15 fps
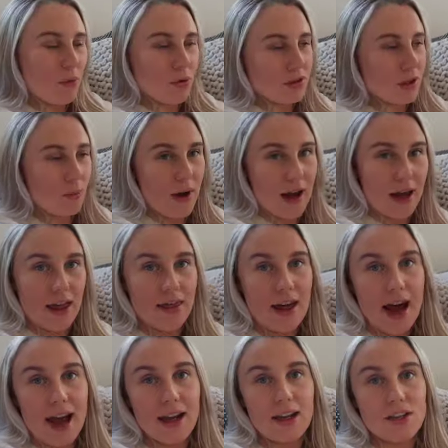or somewhere like
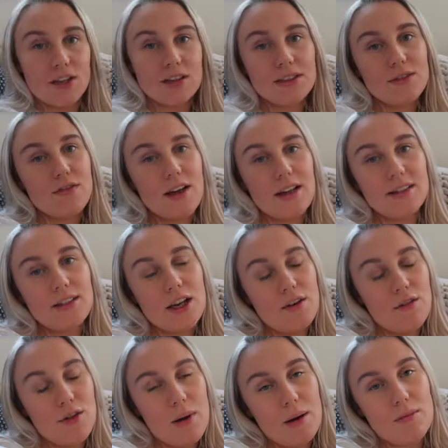that, and it just fits
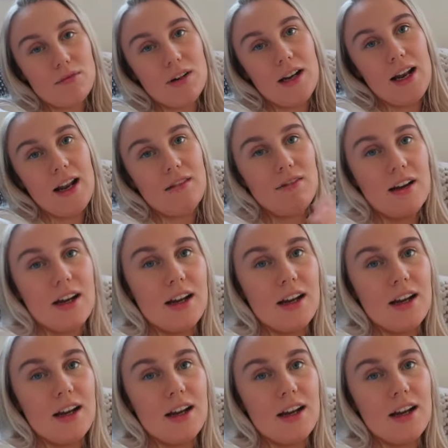over the bump really lovely,